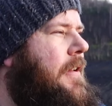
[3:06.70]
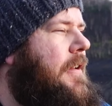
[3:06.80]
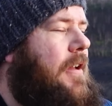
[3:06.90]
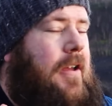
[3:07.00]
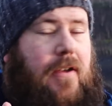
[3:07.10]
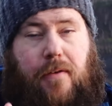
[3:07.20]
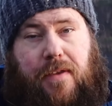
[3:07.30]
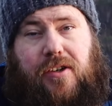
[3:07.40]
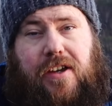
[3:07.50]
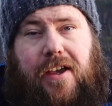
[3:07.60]
of
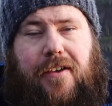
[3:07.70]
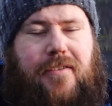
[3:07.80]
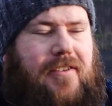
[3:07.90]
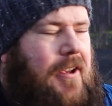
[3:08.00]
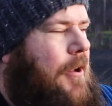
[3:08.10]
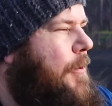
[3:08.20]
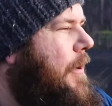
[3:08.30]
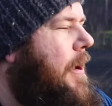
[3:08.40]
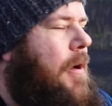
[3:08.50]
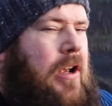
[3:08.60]
this year. So
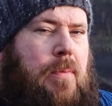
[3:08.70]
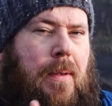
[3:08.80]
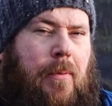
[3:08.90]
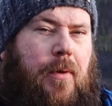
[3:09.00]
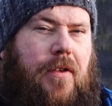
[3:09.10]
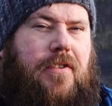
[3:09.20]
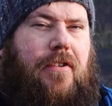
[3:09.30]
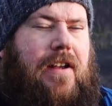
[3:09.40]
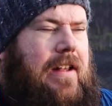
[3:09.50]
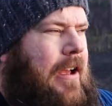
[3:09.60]
I'm going to put that one on
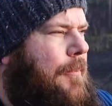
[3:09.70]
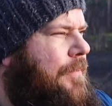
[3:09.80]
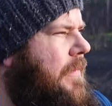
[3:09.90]
screen now,